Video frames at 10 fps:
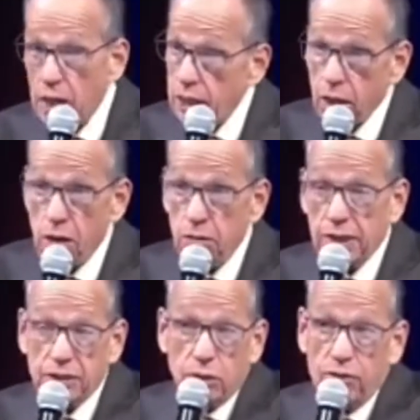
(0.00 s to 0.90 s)
zero with a
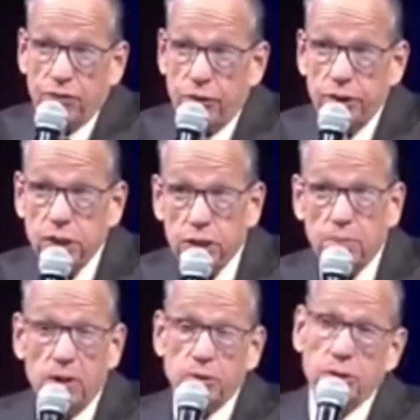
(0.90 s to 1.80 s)
wind chill of
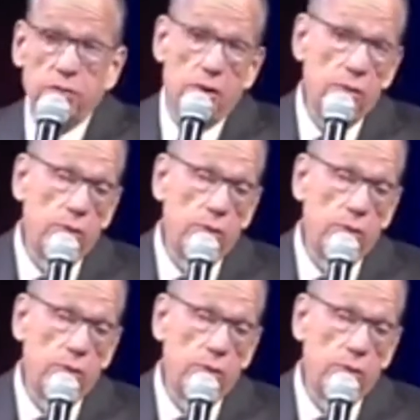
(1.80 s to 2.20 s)
118 below.